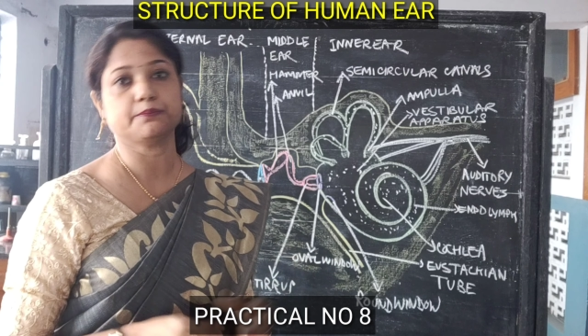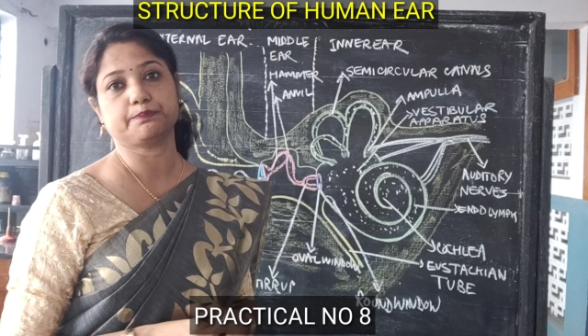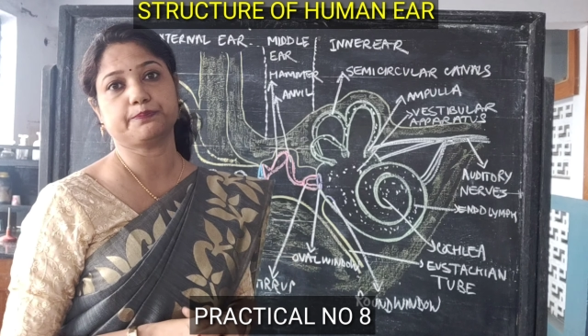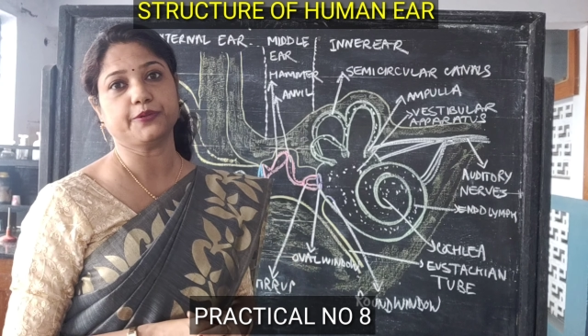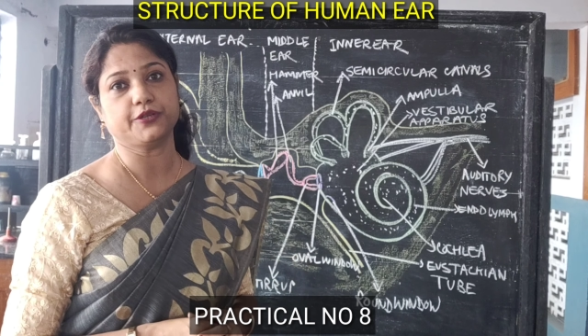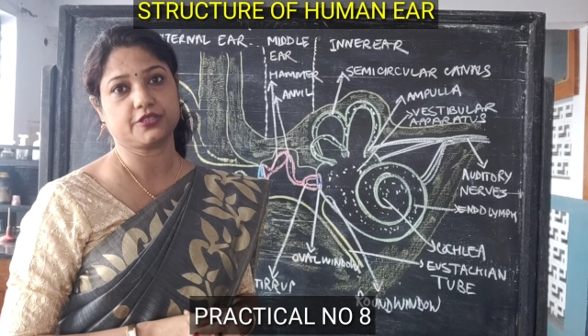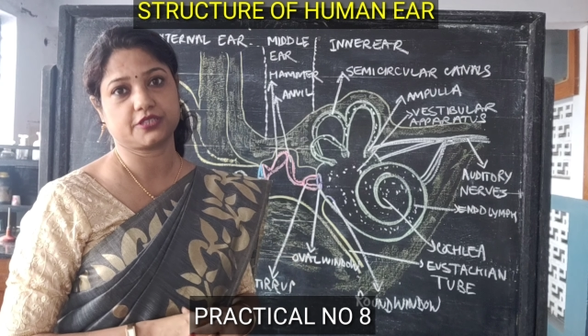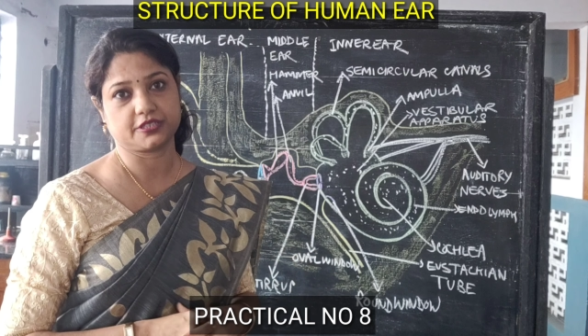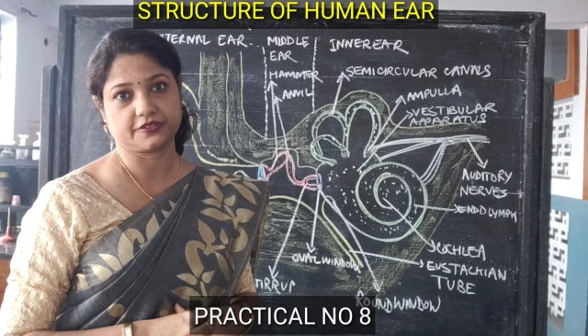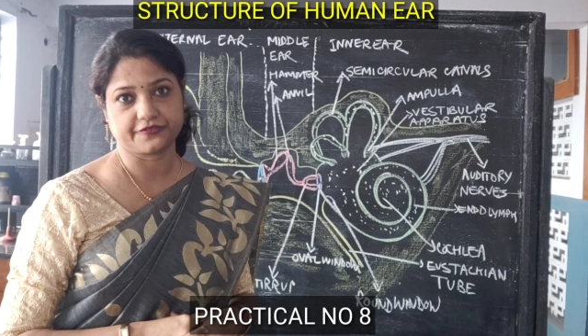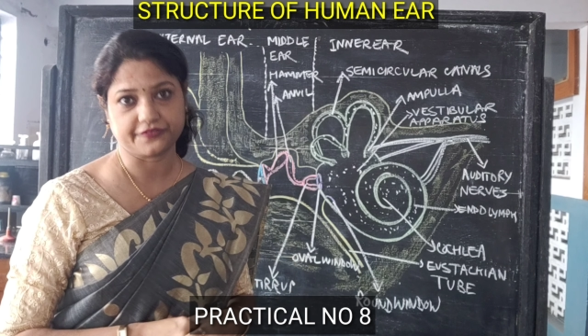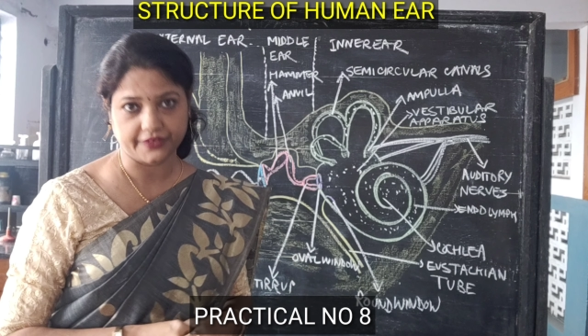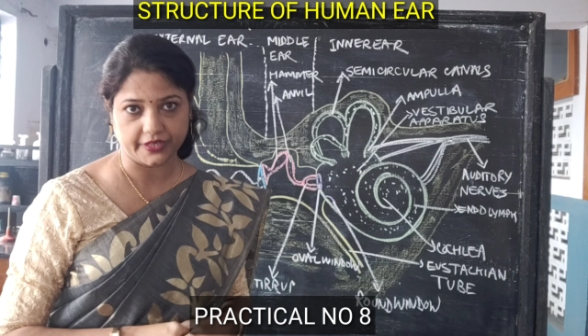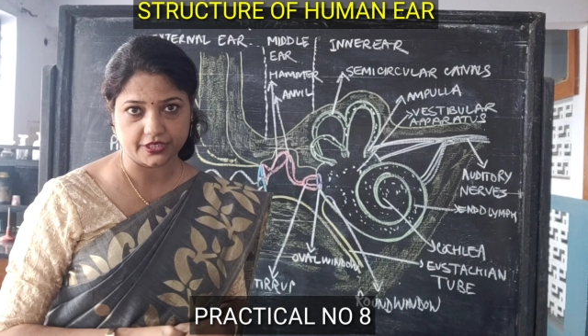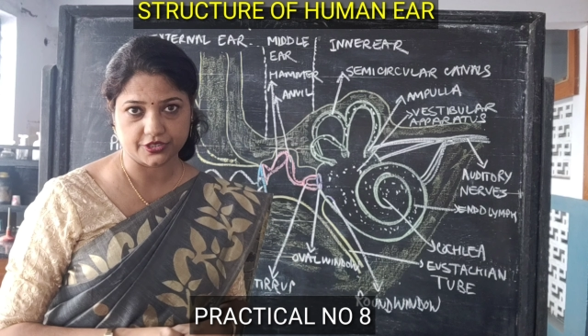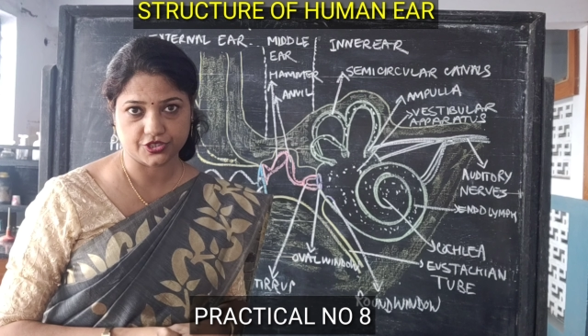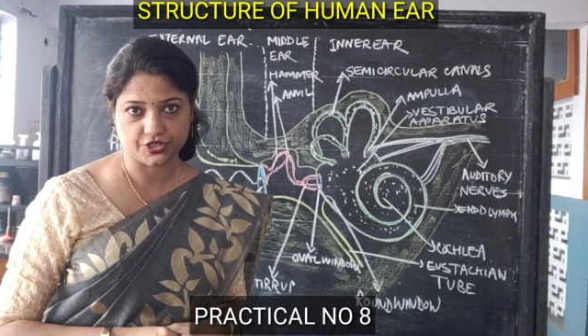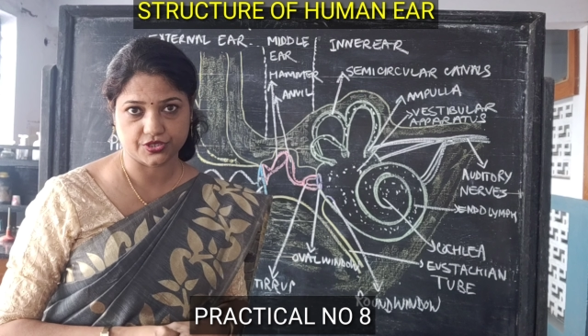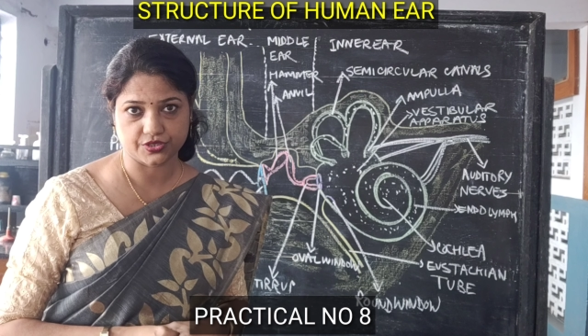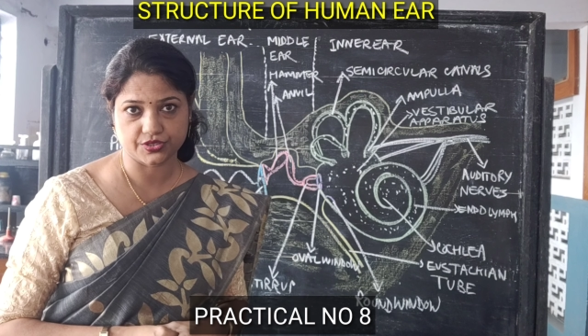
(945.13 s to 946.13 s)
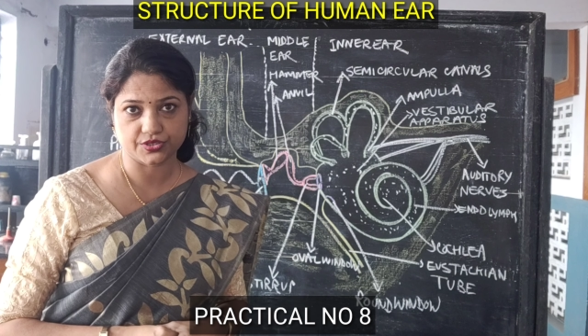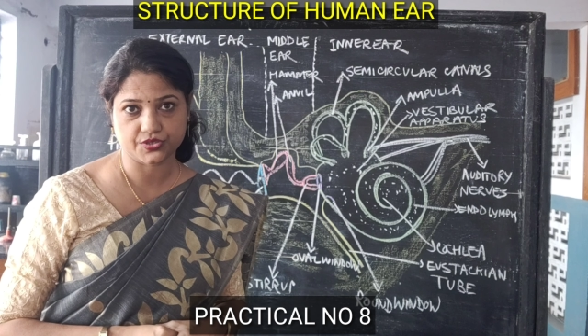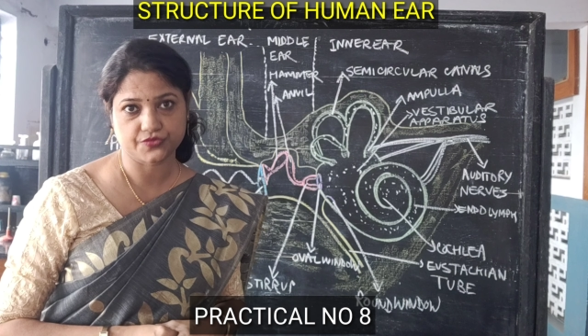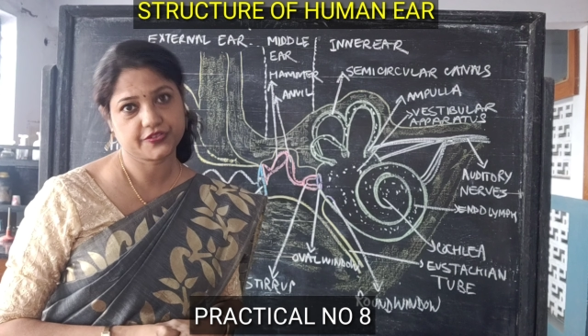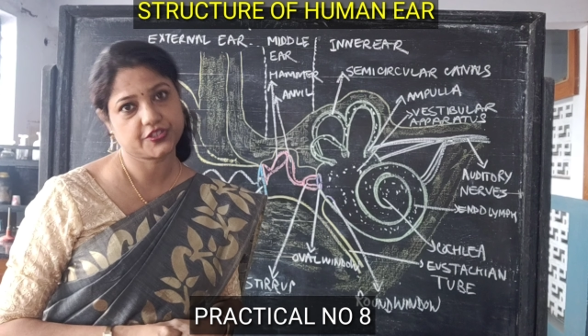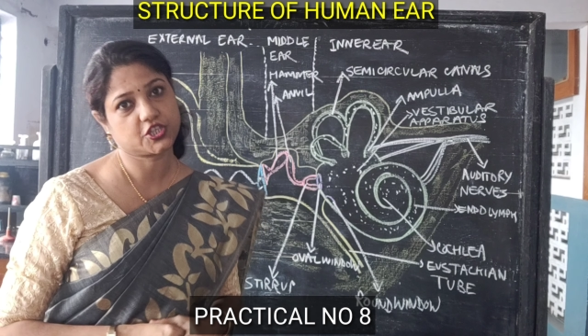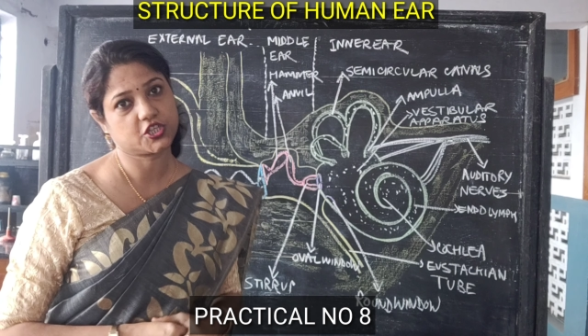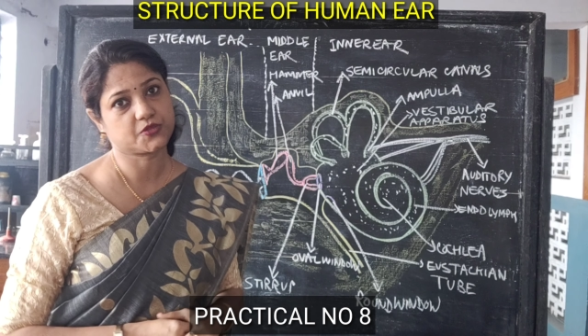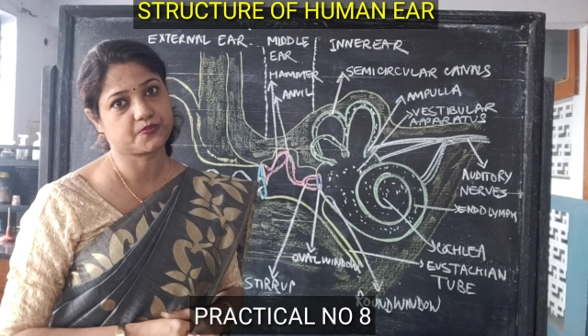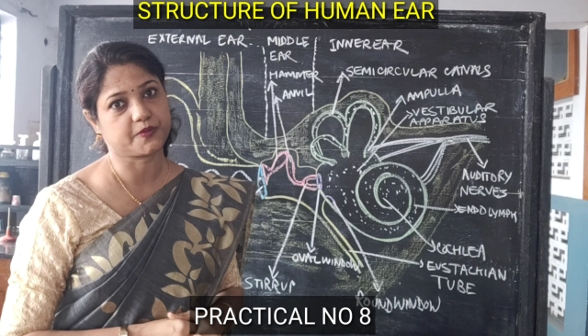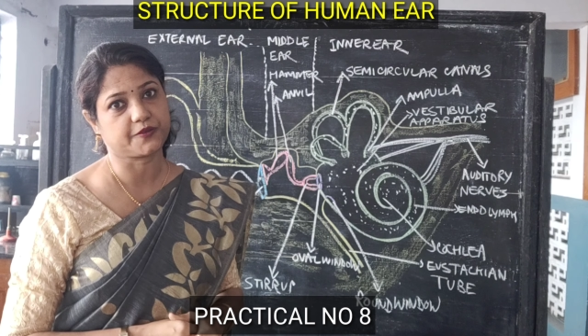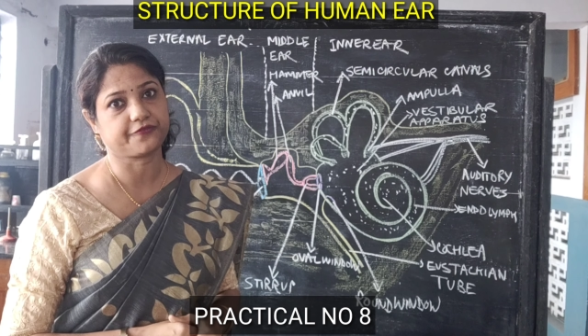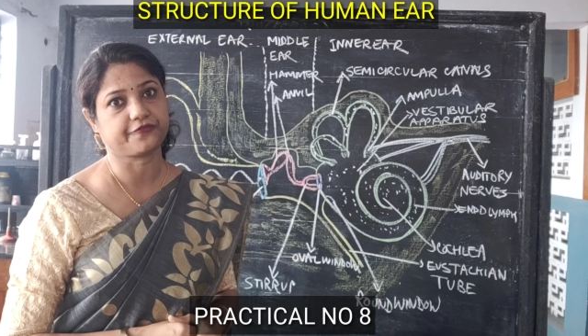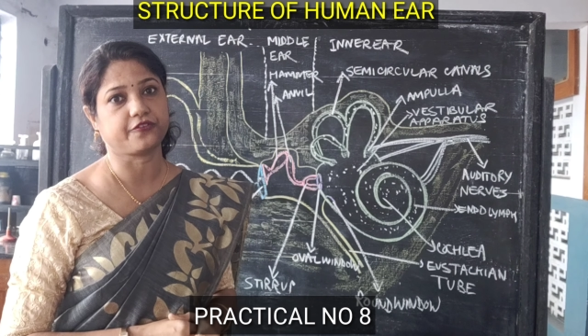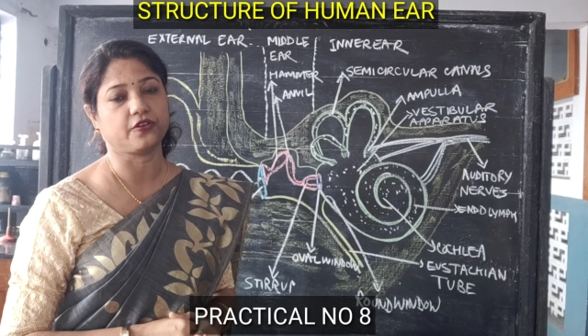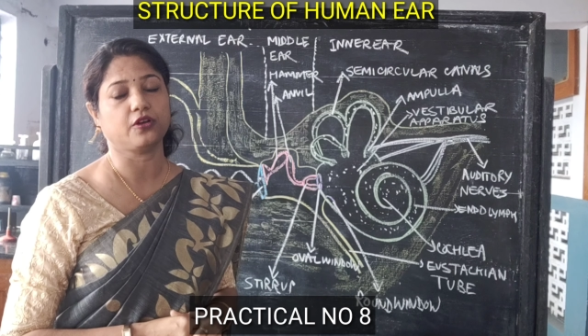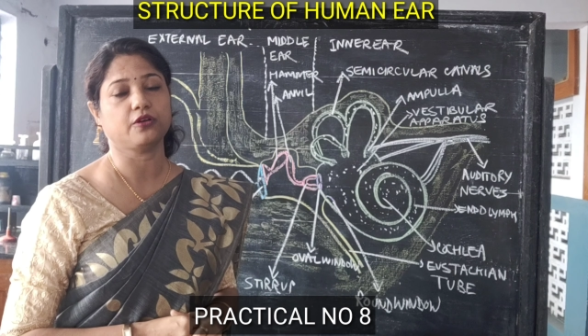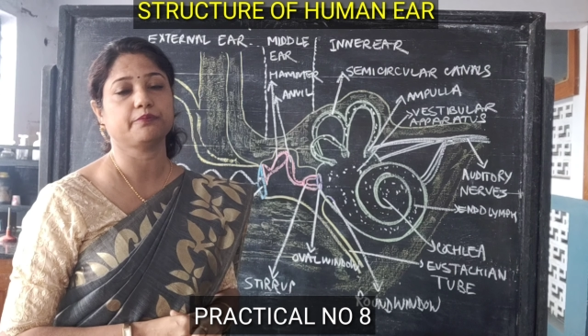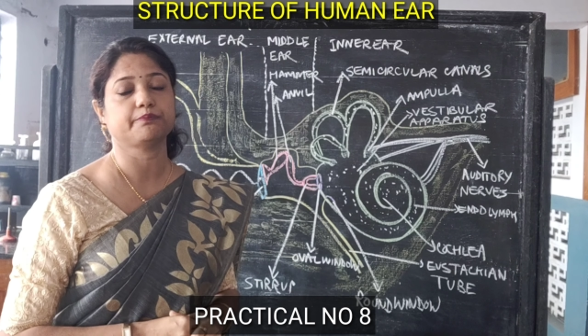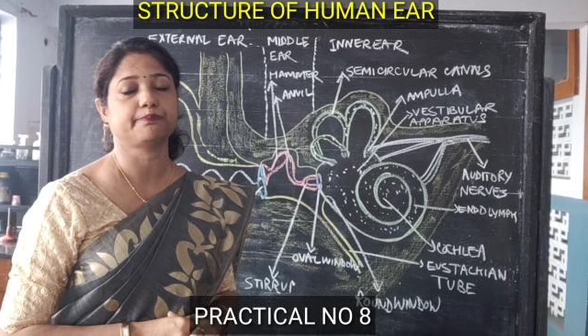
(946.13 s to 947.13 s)
important functions which is
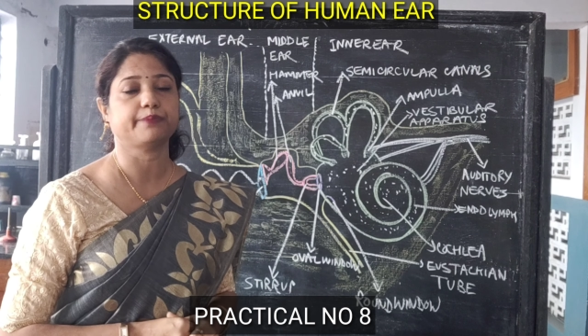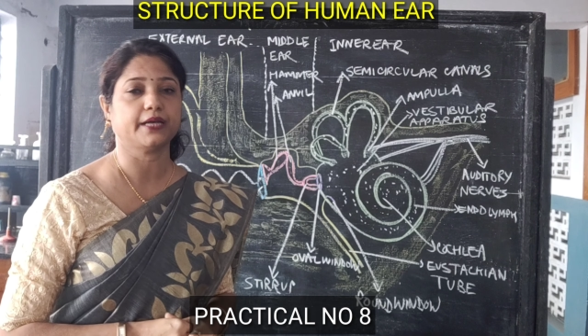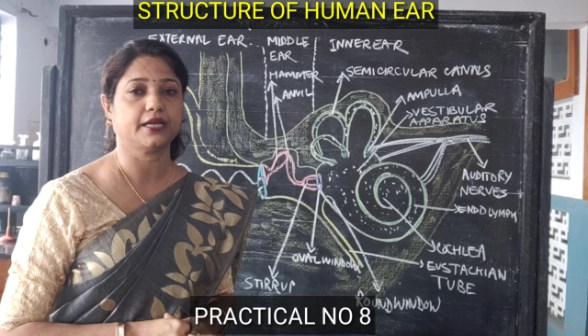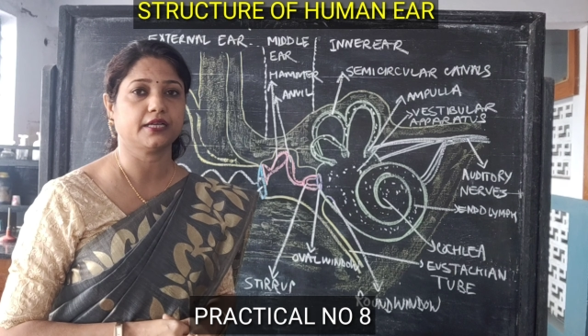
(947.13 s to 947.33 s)
performed